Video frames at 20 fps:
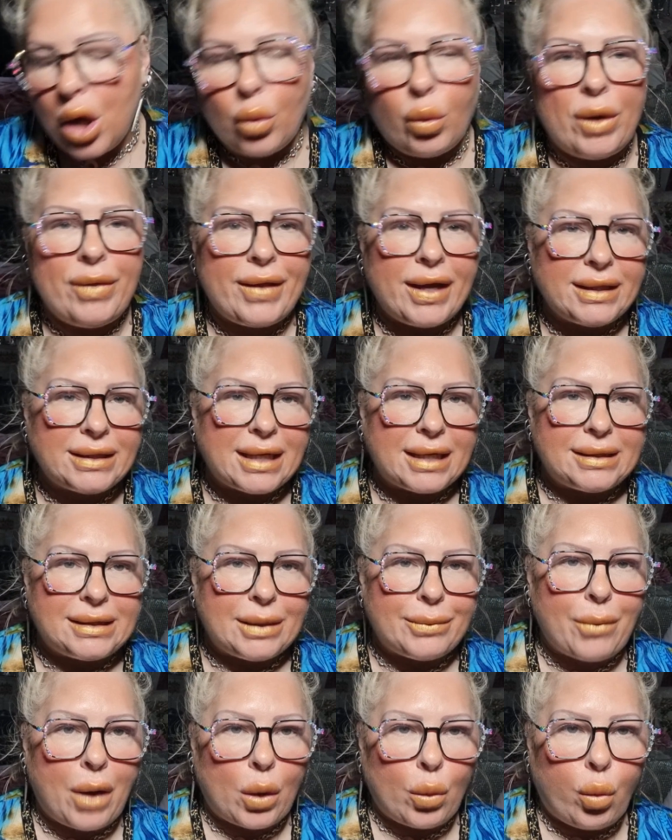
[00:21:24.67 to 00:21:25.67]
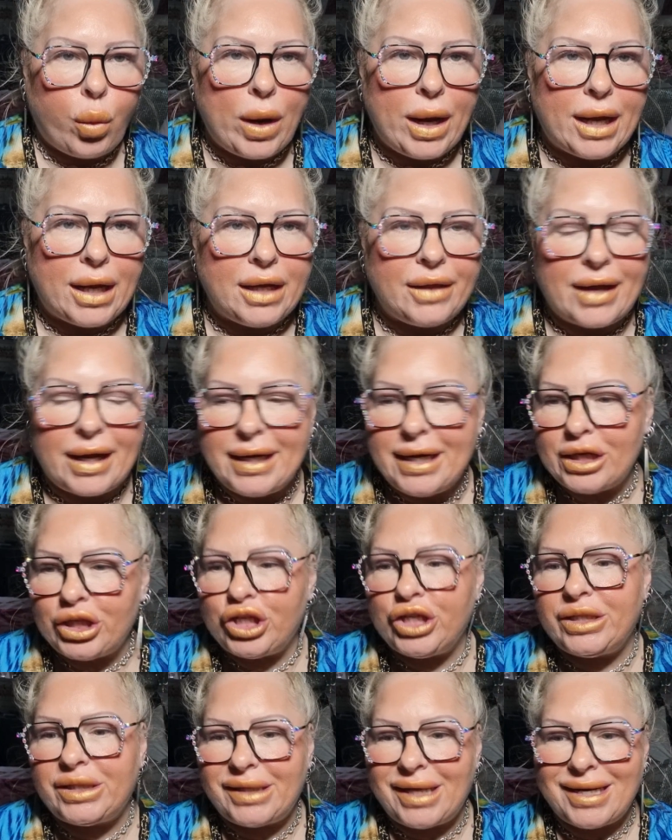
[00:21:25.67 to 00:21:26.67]
When they tested my wee, they
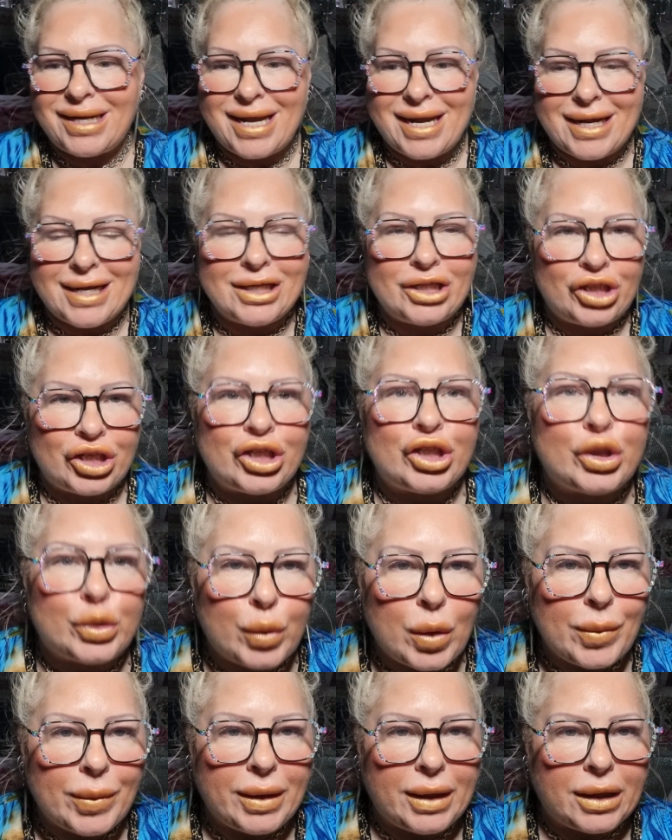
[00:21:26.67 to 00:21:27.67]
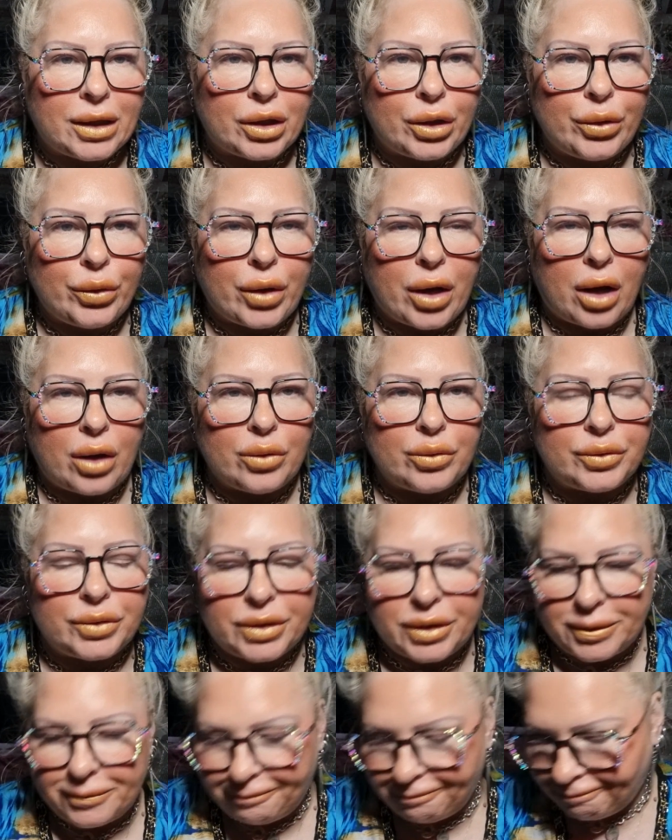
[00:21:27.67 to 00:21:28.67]
literally said it is just swimming in
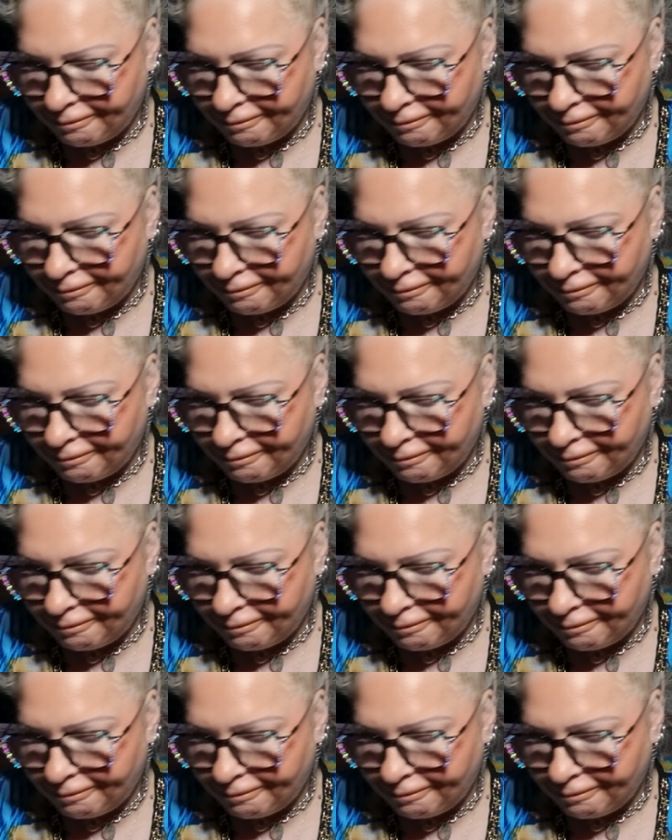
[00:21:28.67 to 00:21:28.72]
glucose.